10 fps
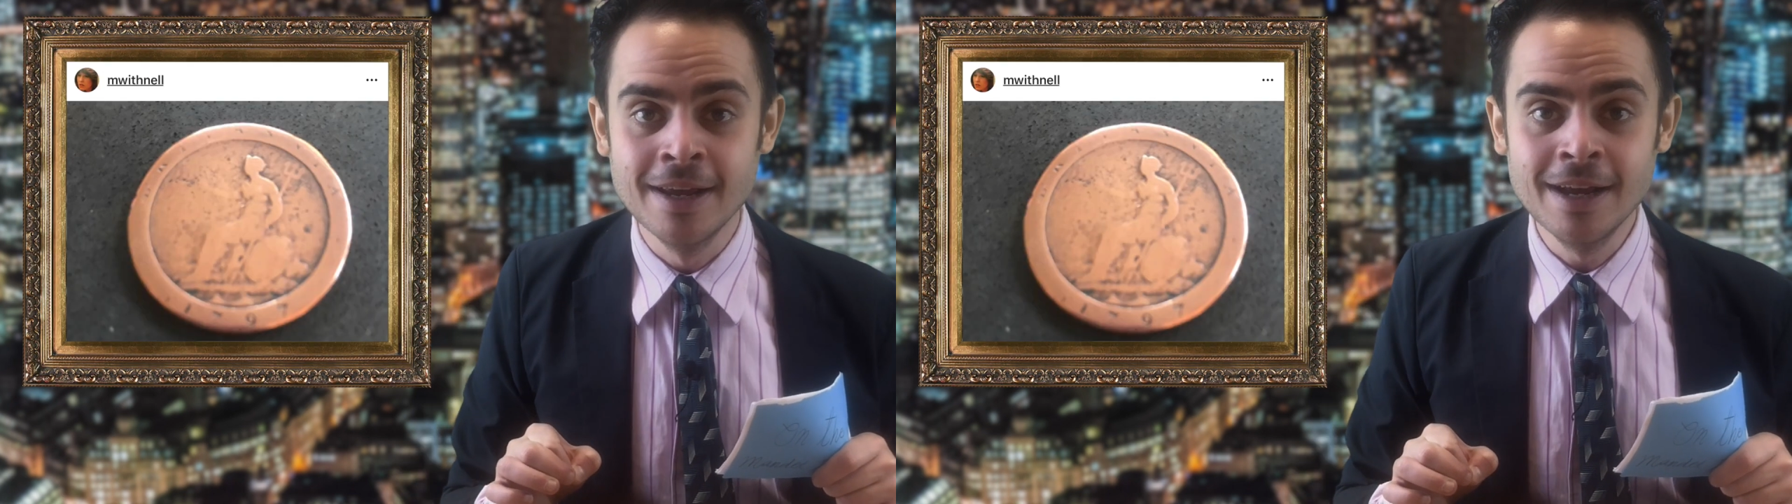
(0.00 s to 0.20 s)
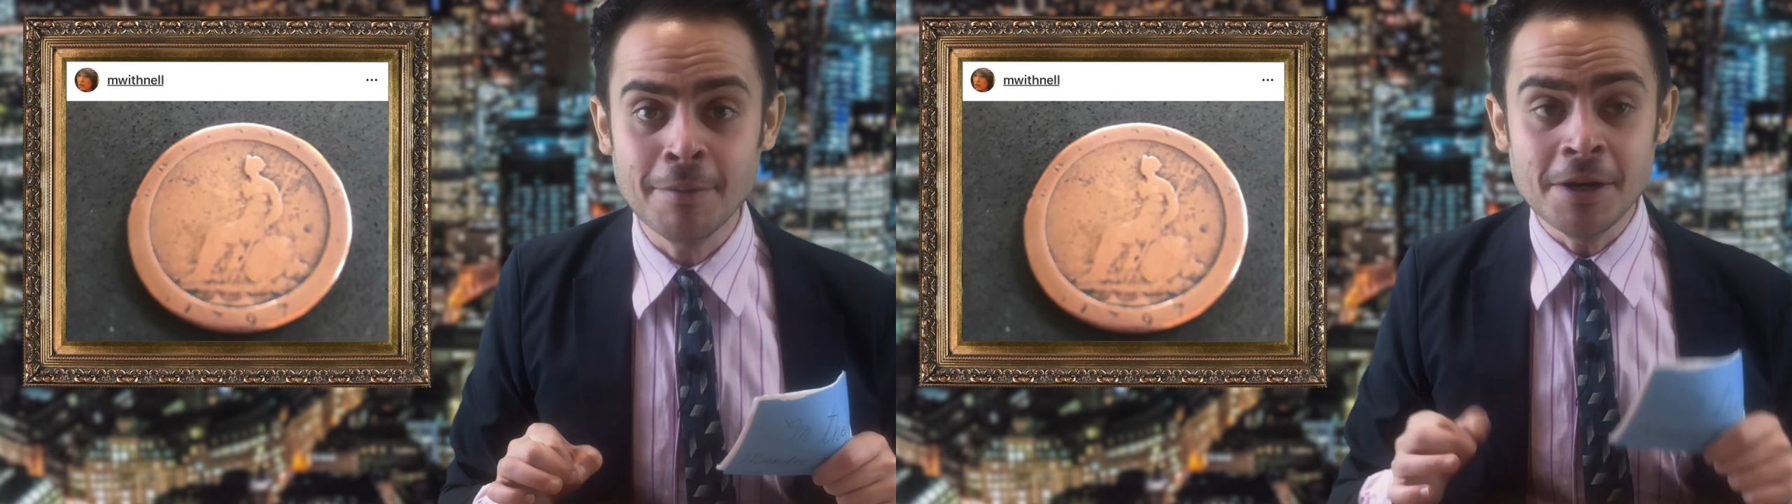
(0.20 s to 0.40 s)

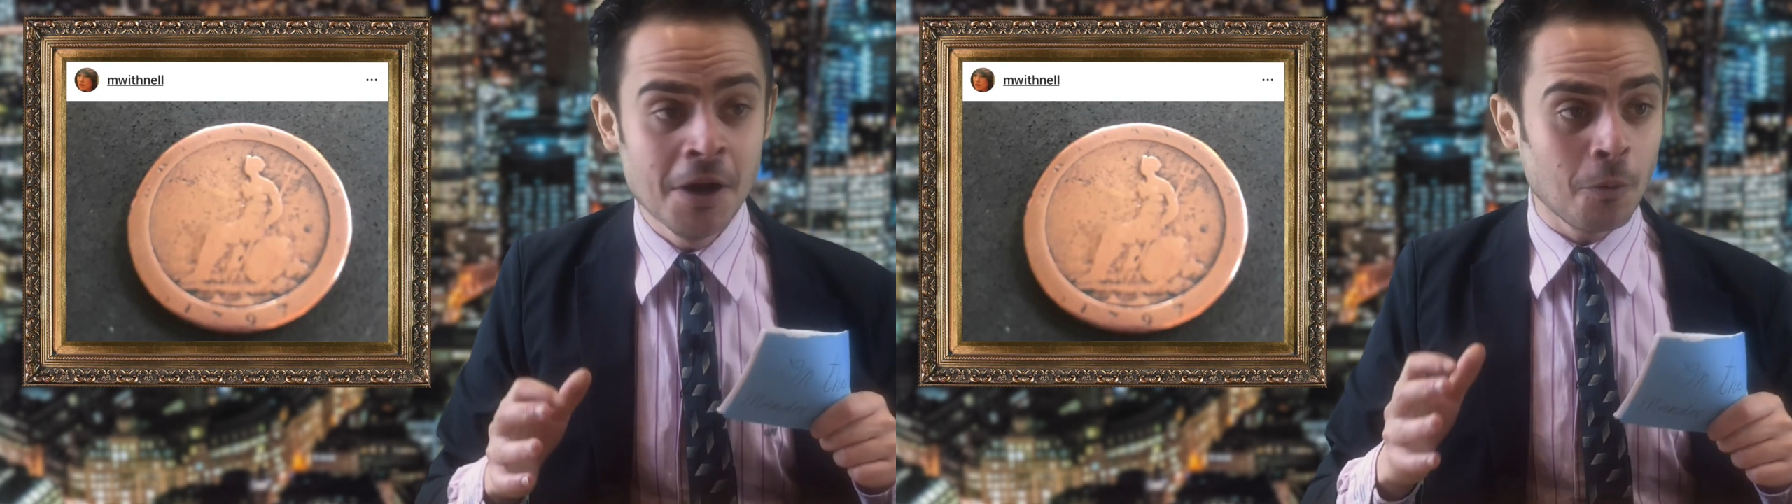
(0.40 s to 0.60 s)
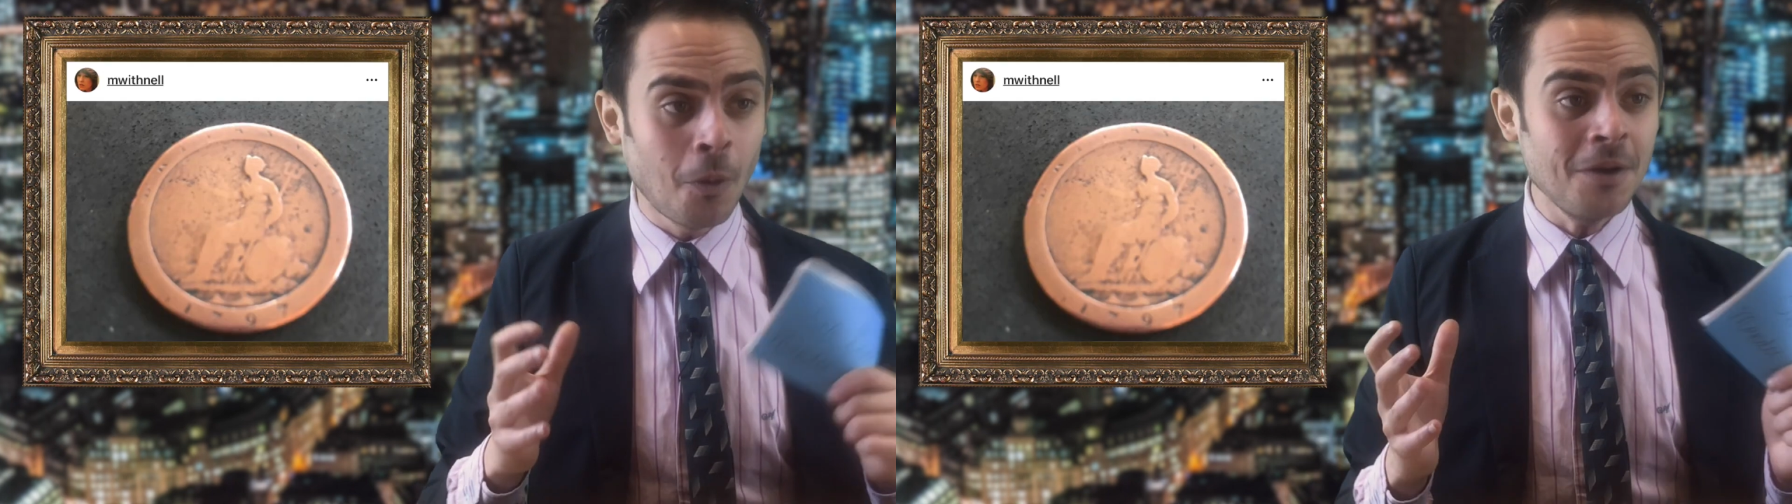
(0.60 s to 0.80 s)
I mean,
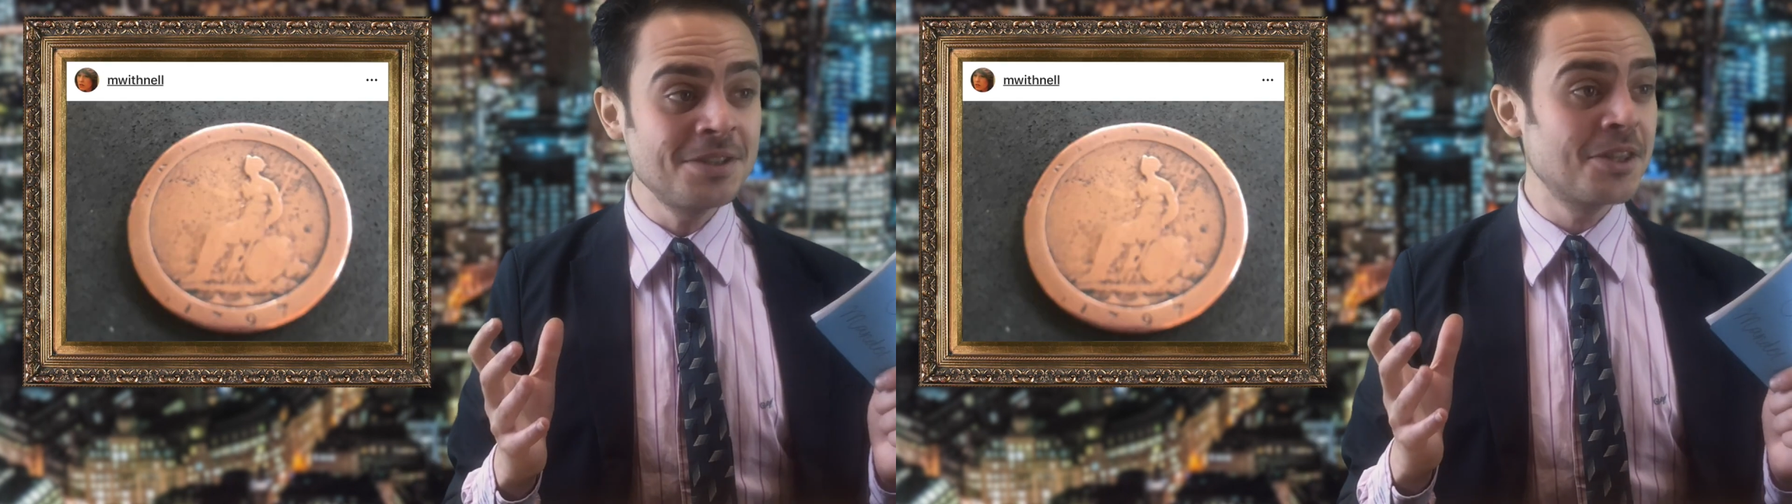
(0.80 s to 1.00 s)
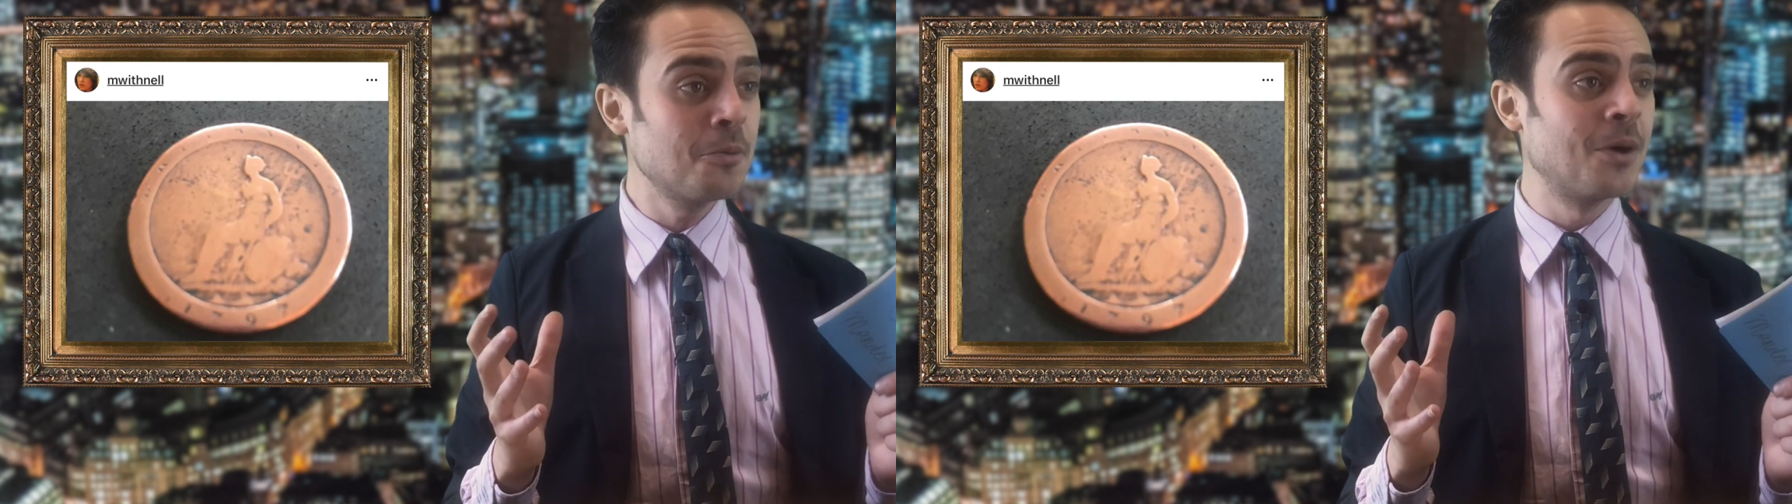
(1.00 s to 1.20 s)
what
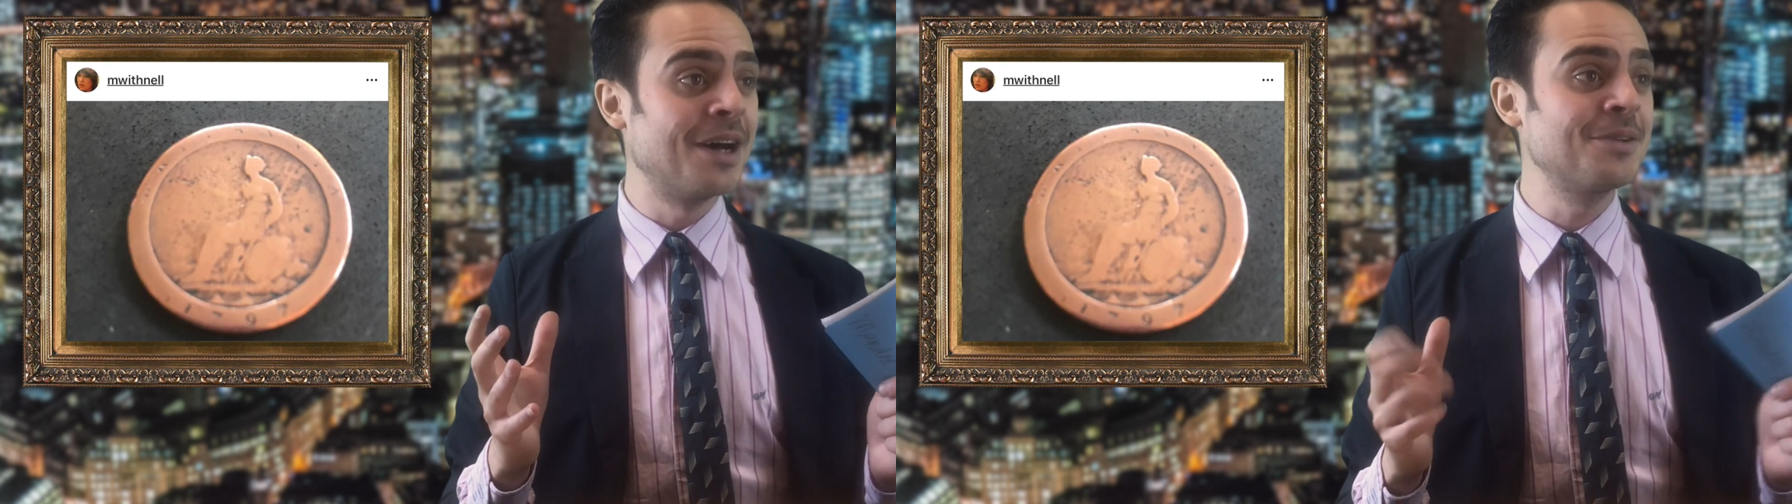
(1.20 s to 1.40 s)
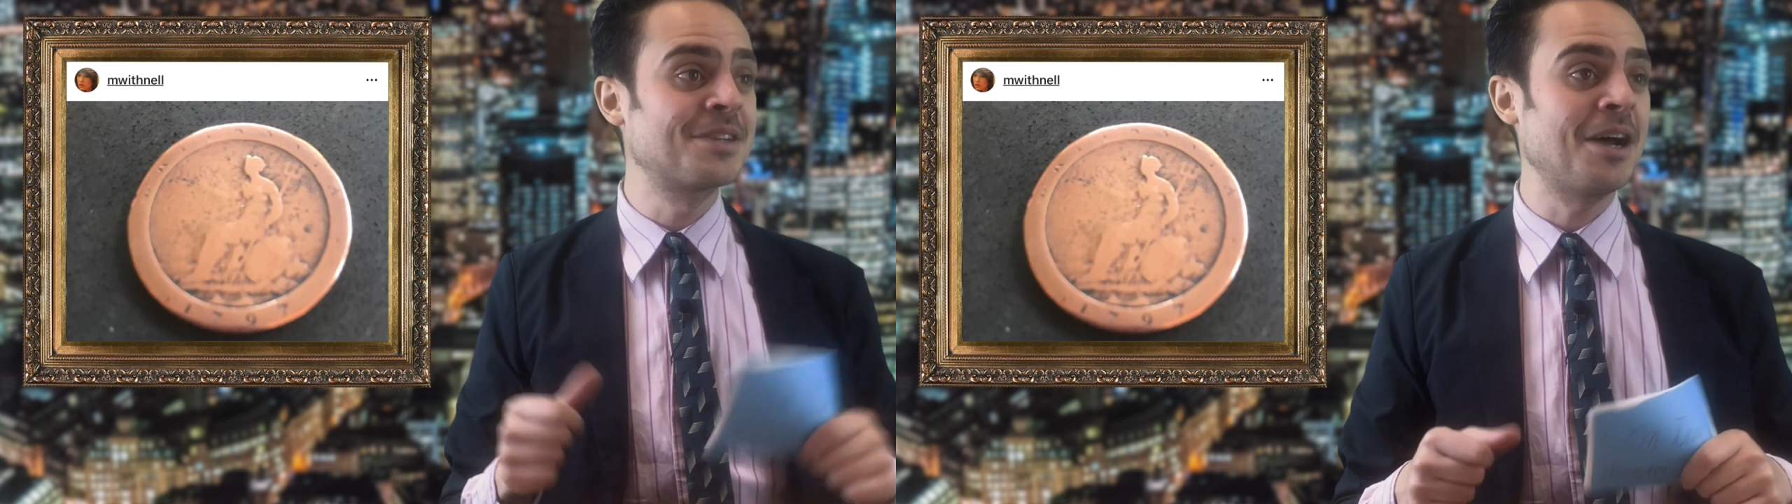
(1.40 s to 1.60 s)
is the
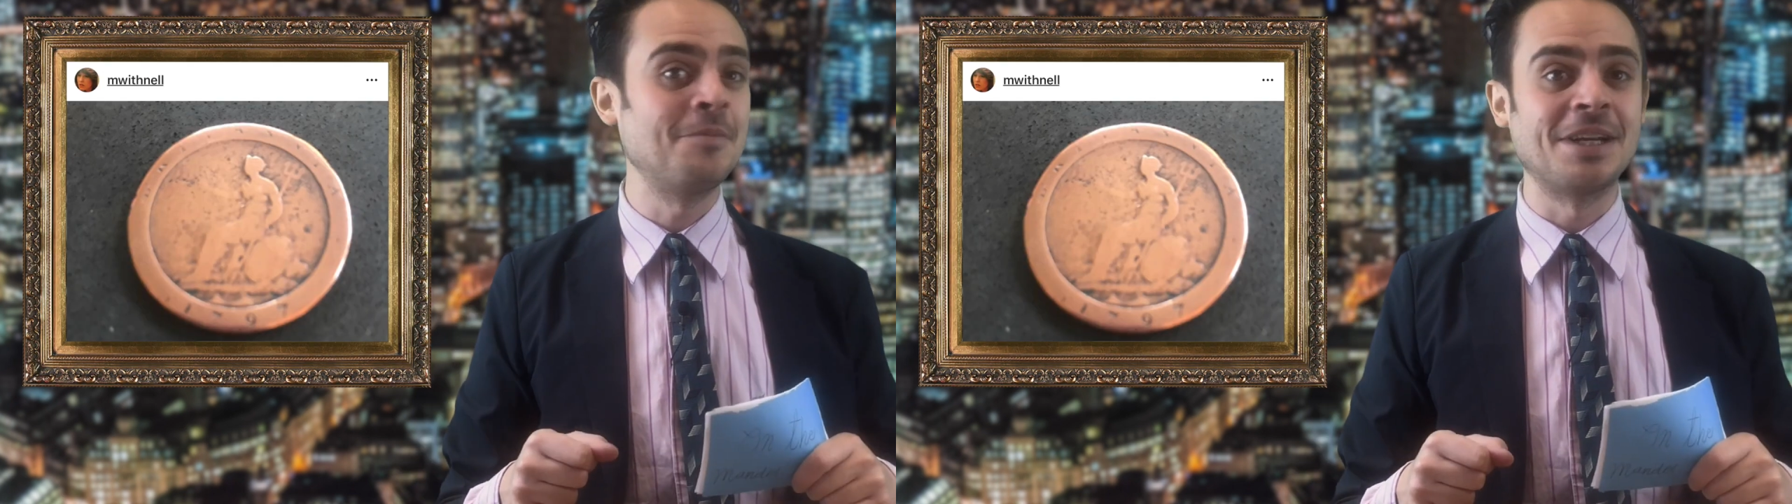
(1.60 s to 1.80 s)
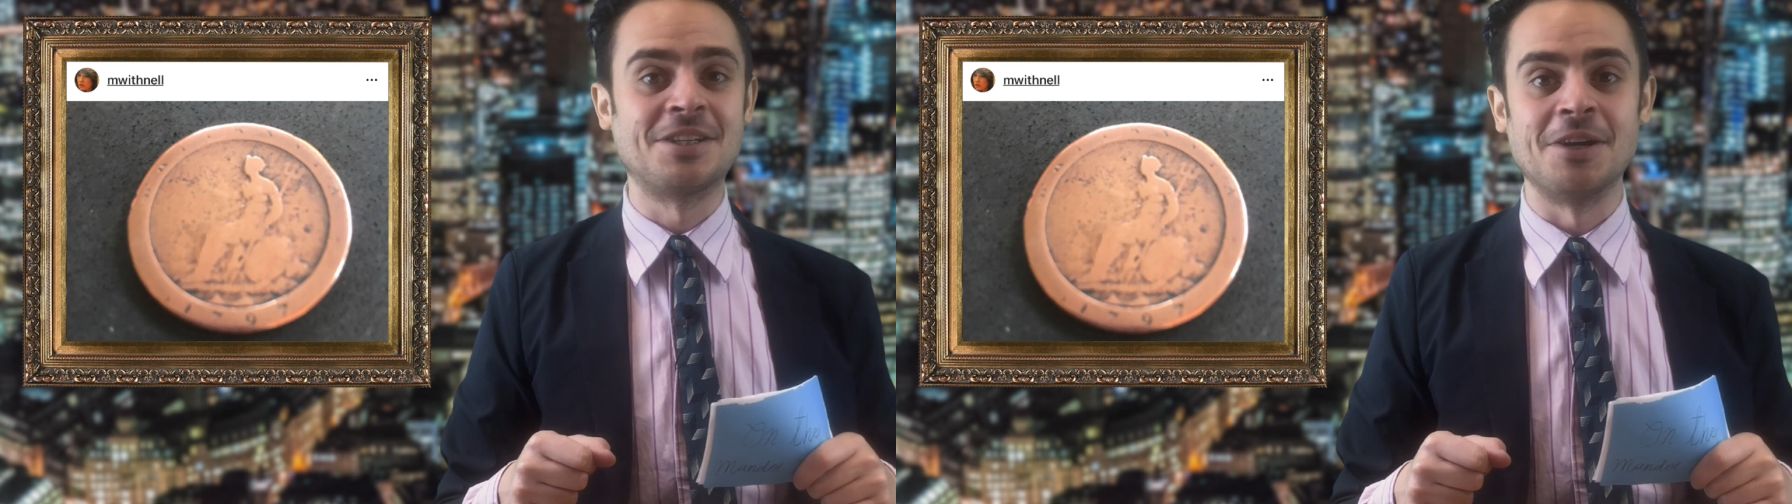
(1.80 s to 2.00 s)
world
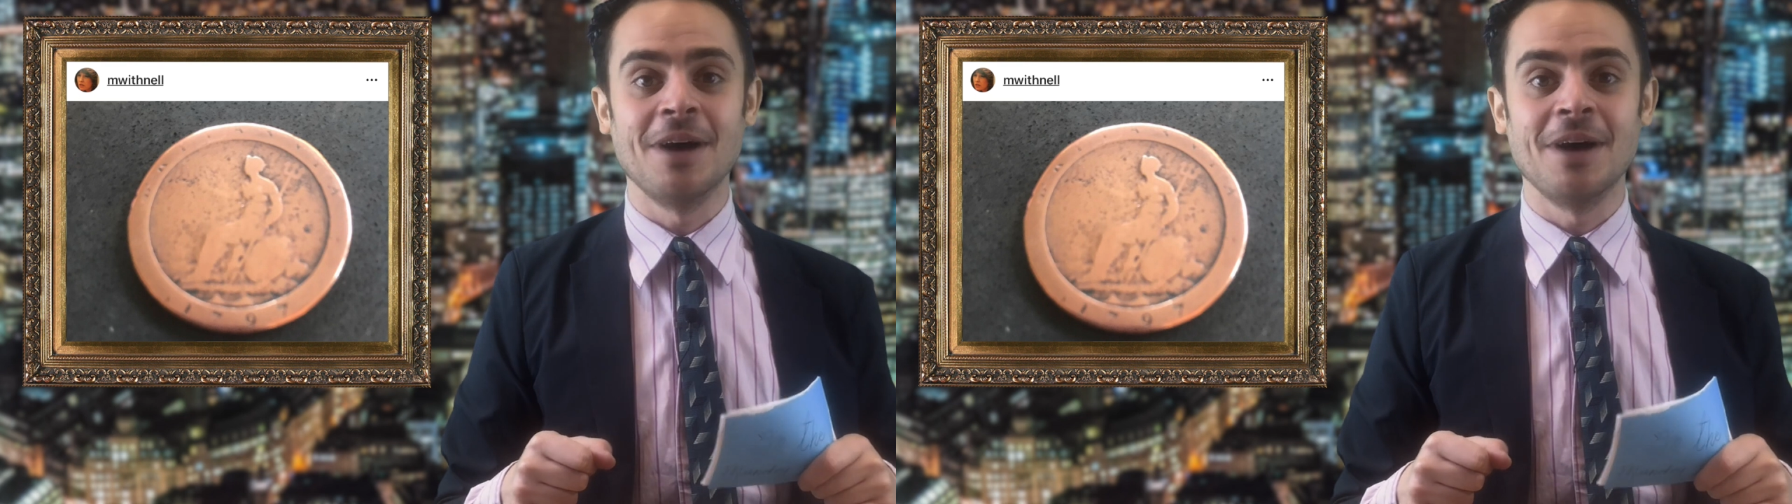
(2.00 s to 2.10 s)
coming to?